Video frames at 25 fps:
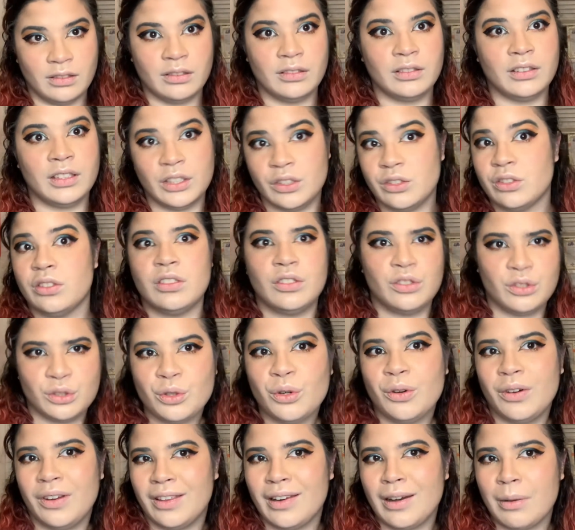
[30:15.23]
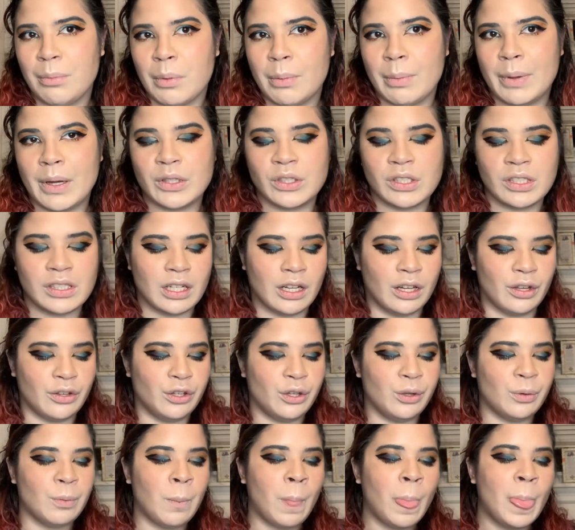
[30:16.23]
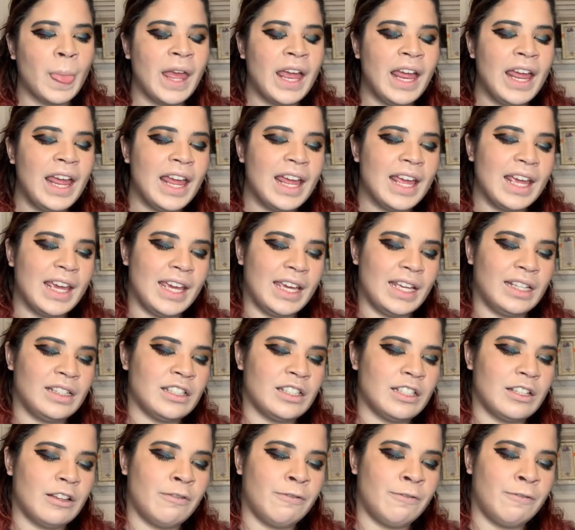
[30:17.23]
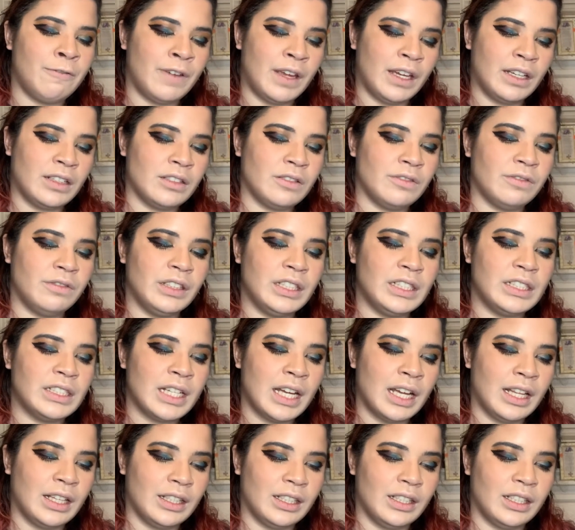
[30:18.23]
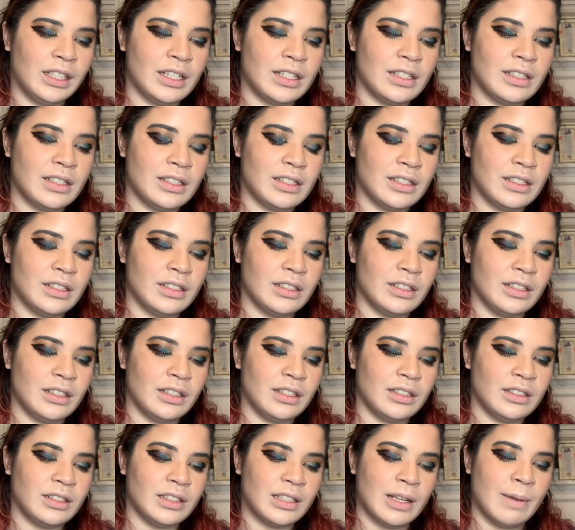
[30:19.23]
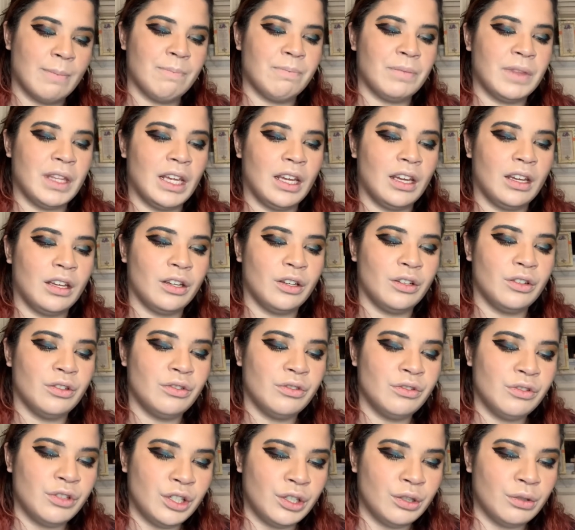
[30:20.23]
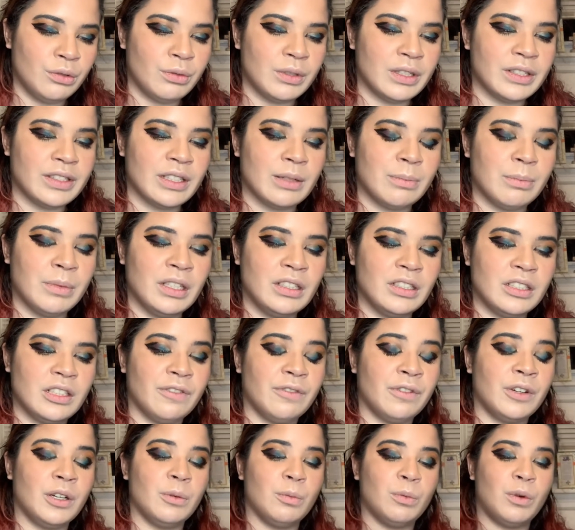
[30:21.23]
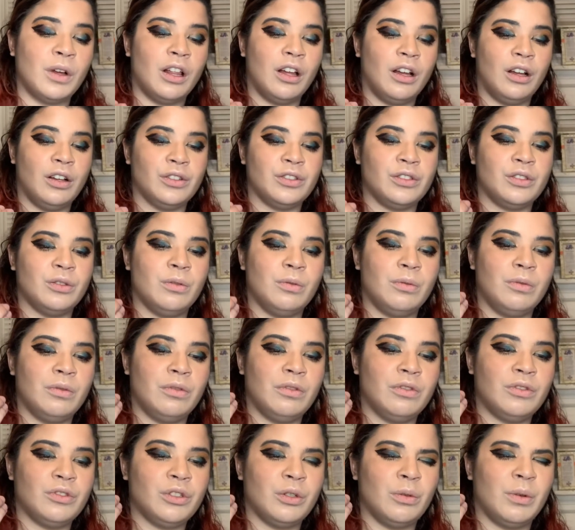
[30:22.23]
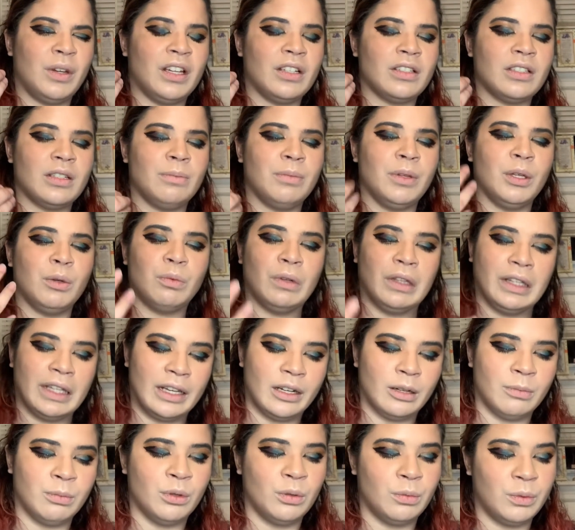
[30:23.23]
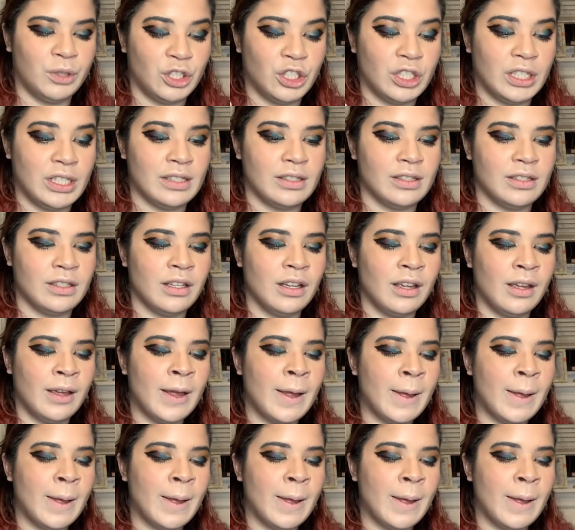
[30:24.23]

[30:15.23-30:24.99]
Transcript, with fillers: there's the story that I'm about to tell you, it's effectively telling us something new and something different while also showing us something relatable, which is,